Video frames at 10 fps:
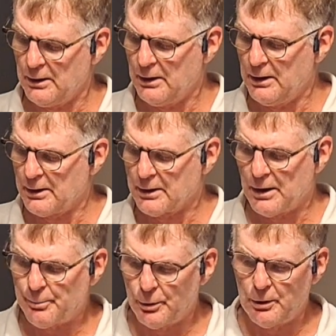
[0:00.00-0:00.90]
And a
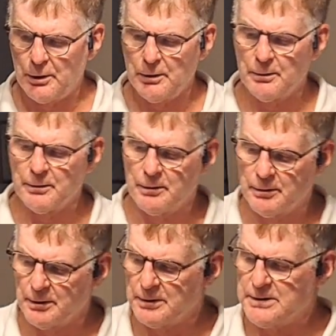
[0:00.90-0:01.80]
couple
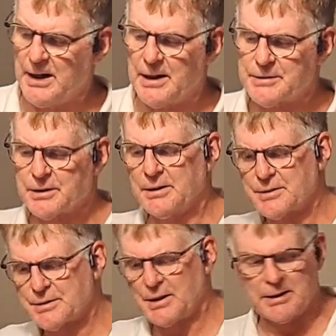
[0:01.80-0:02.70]

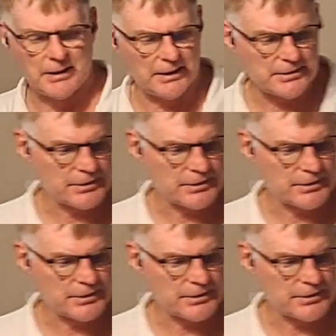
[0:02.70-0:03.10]
gaskets, I guess.